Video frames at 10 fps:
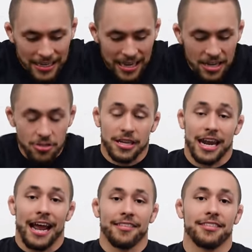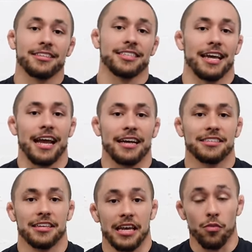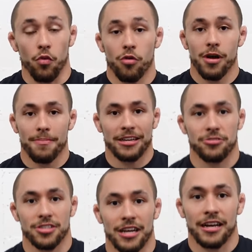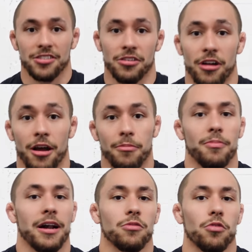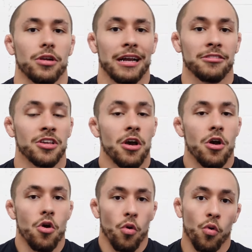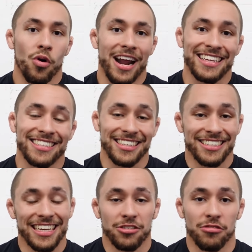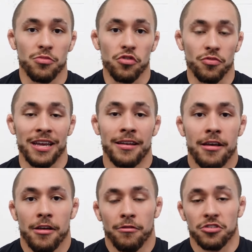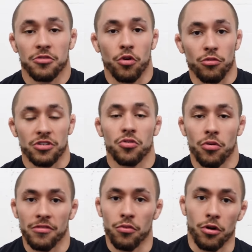Again, you can add this as a warm-up exercise on your upper body workouts or as an accessory movement for some more restorative